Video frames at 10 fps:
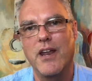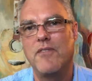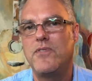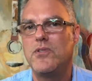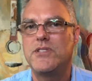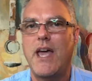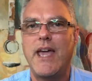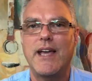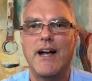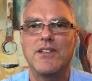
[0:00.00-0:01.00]
If you
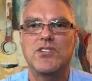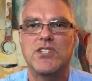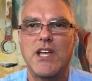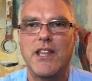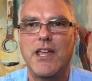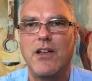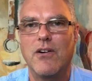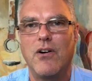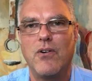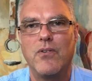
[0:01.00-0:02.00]
take on selling
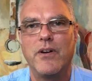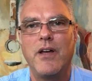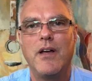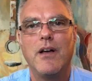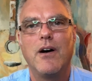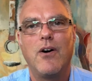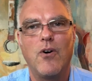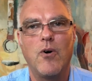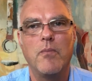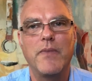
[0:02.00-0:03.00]
your own
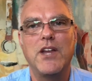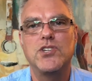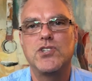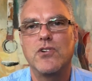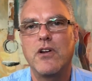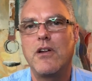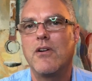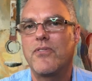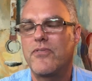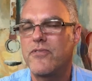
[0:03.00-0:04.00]
home, ensure
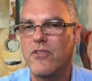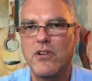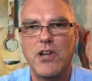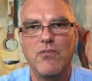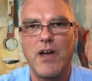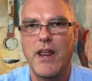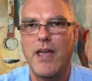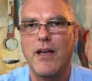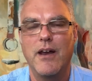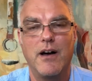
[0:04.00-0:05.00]
you're thoroughly
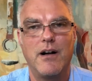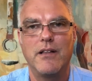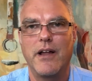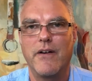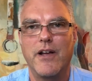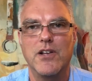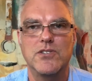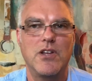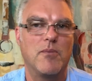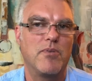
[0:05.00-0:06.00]
ready in all areas,